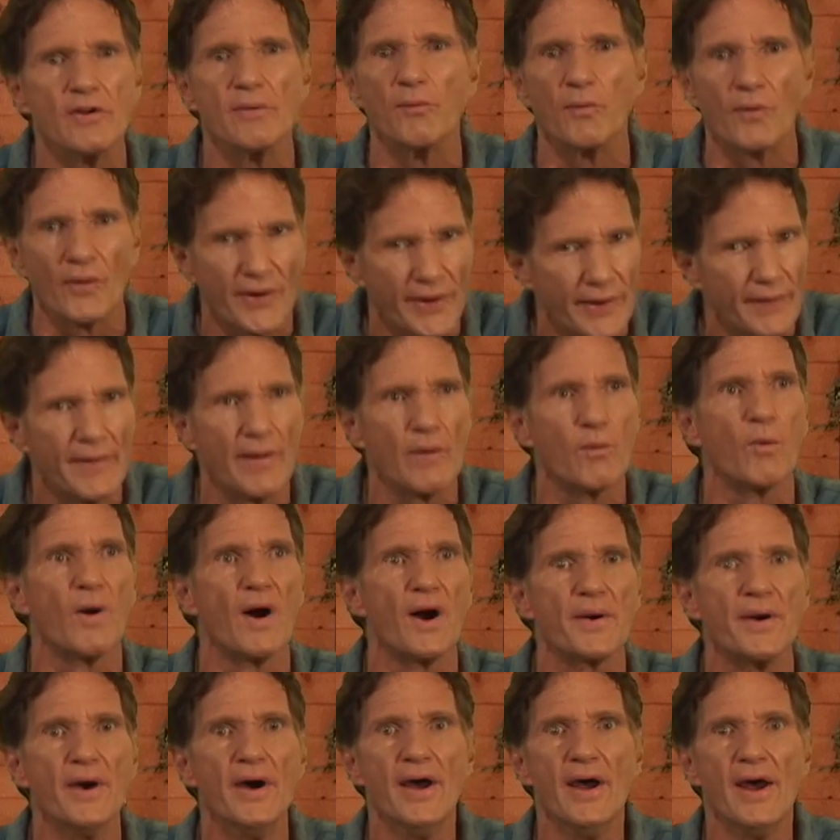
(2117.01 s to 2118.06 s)
the morning, and they
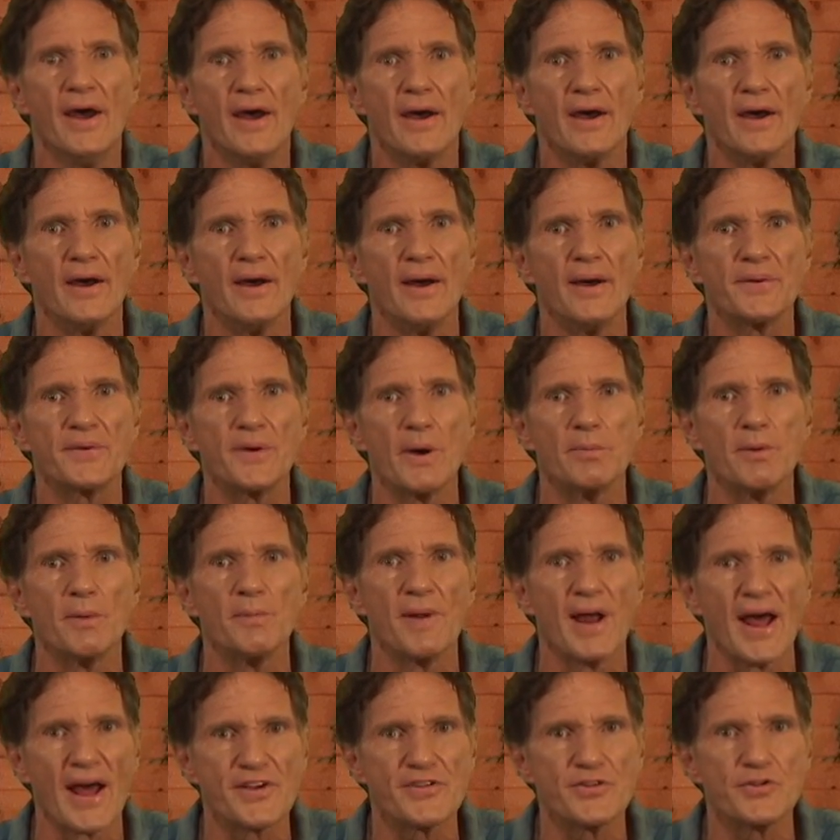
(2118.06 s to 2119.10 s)
walk a couple
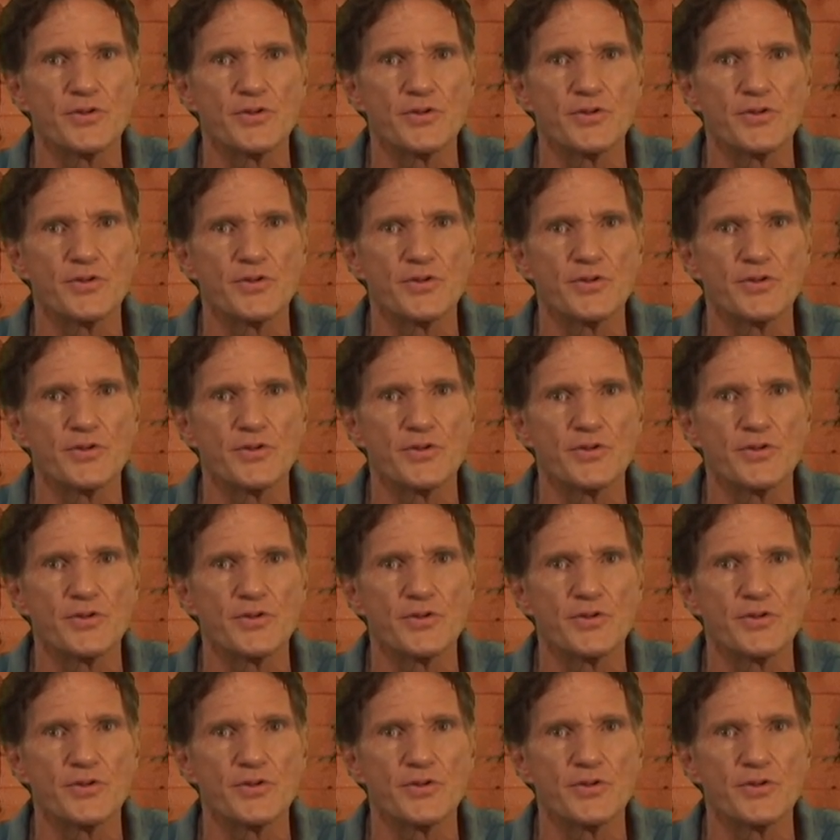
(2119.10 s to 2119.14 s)
blocks